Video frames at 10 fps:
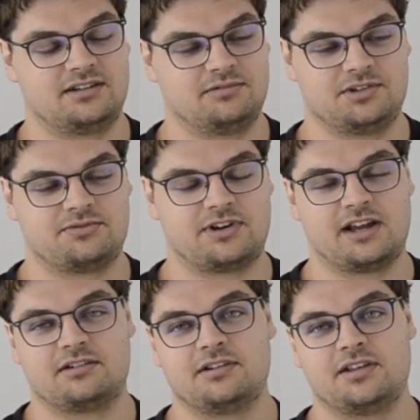uh, which
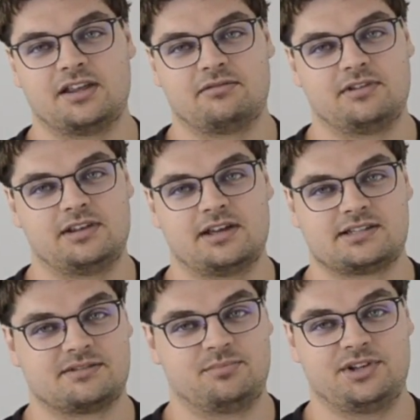frankly, we as
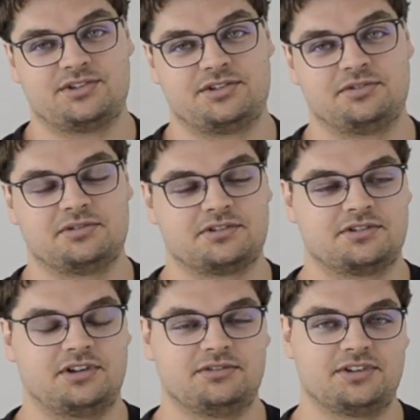a PhD students
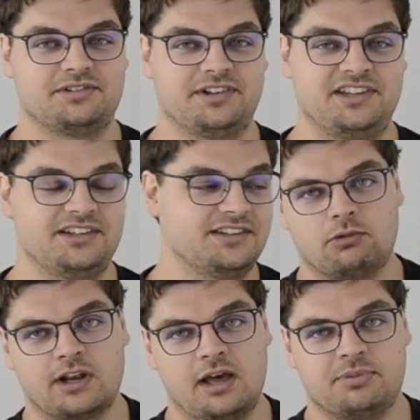don't really need.
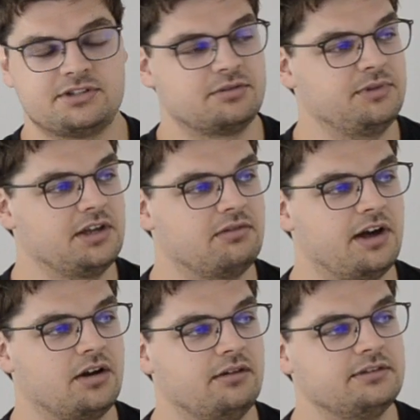What happens to me
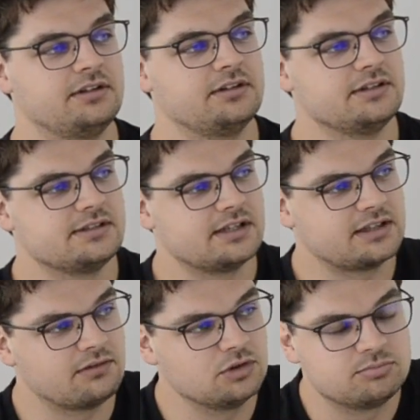quite often is that
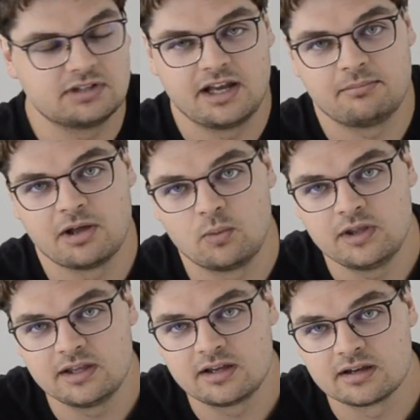I would plan my
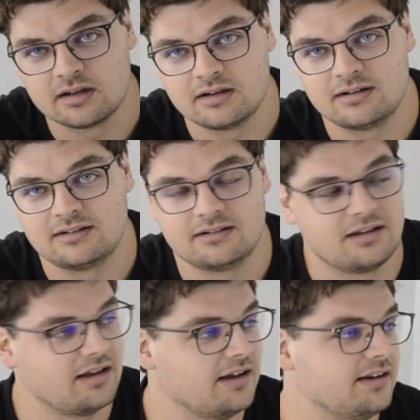week uh,
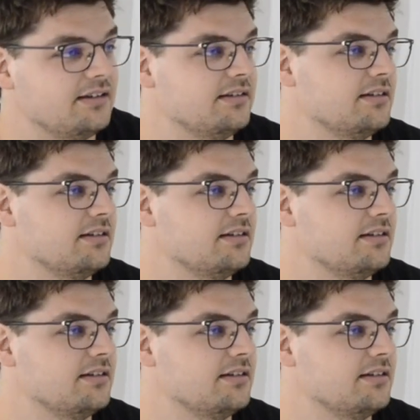and